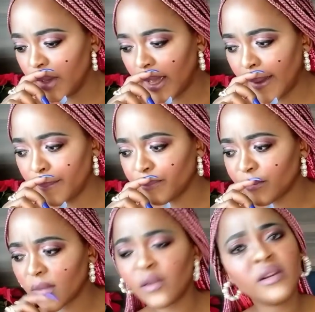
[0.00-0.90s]

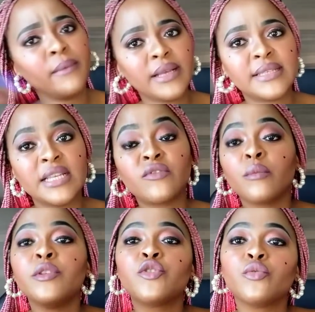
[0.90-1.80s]
It only makes sense for
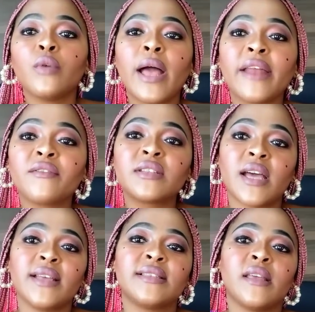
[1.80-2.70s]
me to
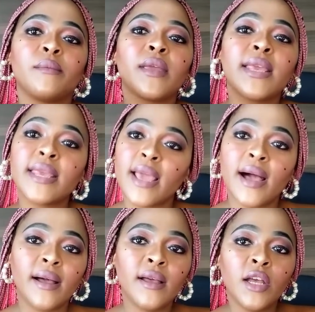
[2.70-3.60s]
advertise them
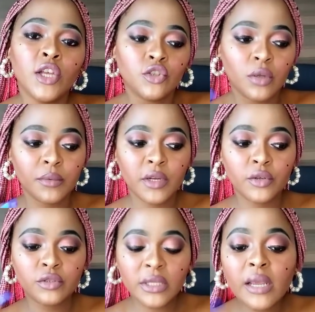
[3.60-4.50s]
here, so I'm
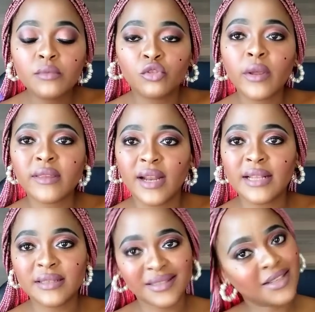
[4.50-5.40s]
gonna keep doing that
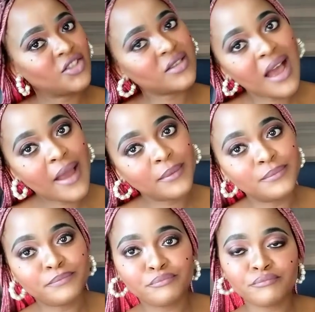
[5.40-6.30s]
until such time